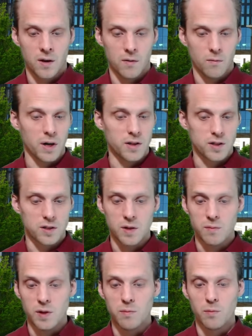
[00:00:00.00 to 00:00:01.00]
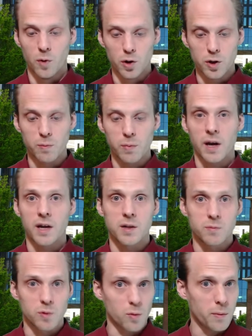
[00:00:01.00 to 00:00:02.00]
by just simply multiplying the
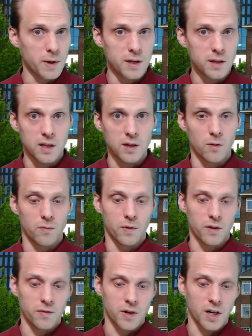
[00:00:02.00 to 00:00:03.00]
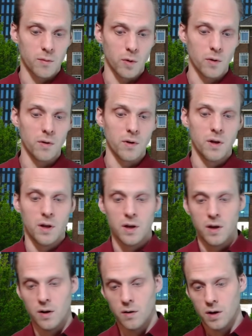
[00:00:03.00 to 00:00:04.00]
probability of one variable
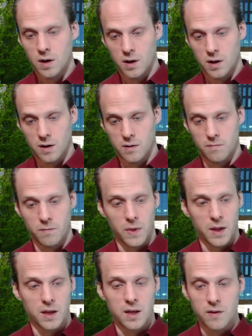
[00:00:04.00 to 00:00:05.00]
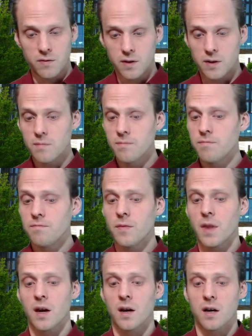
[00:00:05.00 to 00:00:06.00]
um, given
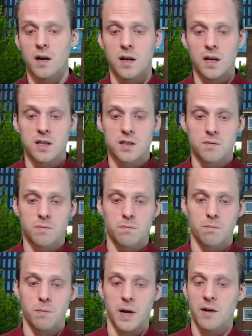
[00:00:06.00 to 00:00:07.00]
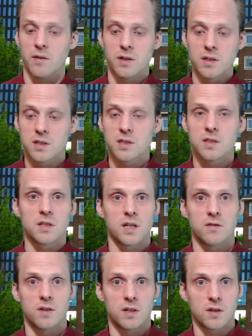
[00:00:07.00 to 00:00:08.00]
uh, its parents,
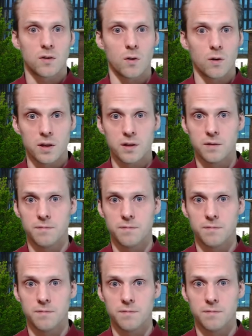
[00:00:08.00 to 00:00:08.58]
as we can call it,